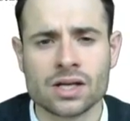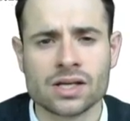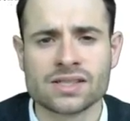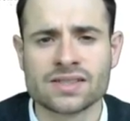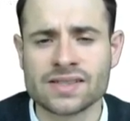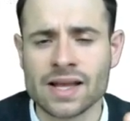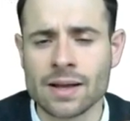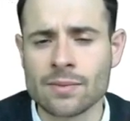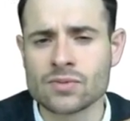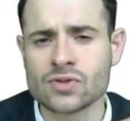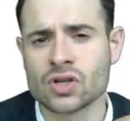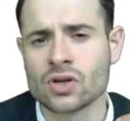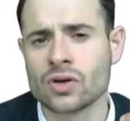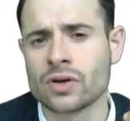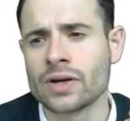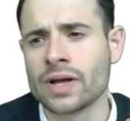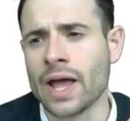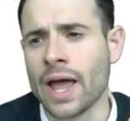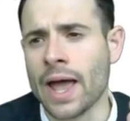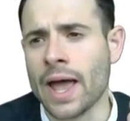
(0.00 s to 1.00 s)

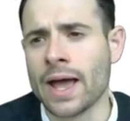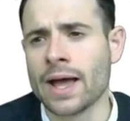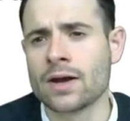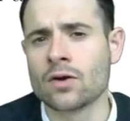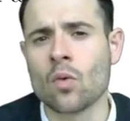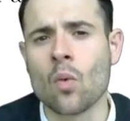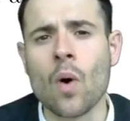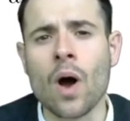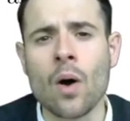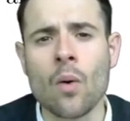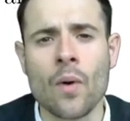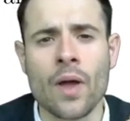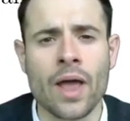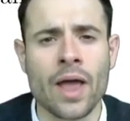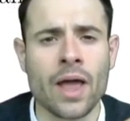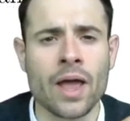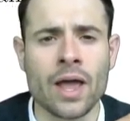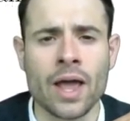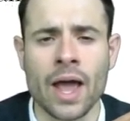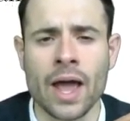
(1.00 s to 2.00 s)
Samsung and
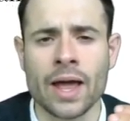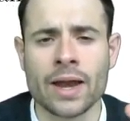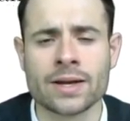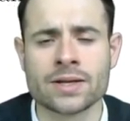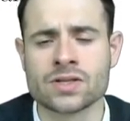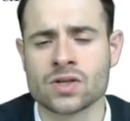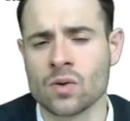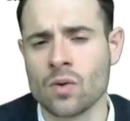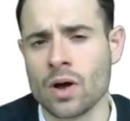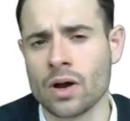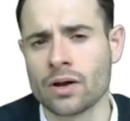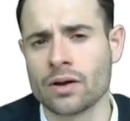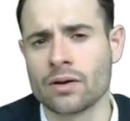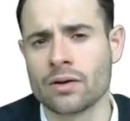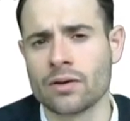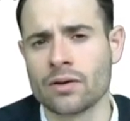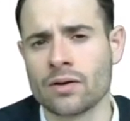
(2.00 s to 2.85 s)
Huawei and so on.